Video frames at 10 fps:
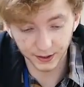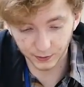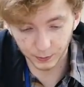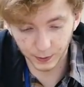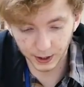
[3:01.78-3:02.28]

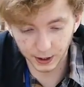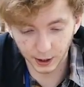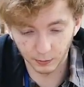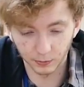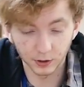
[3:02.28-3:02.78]
7
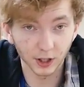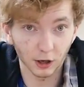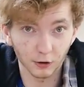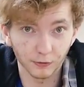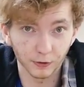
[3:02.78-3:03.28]
p.m.
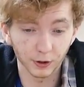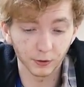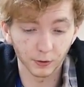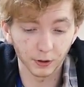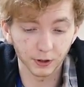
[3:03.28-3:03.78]
Shackelford
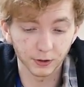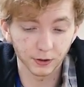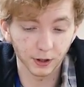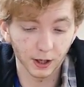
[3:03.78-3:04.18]
Orchestra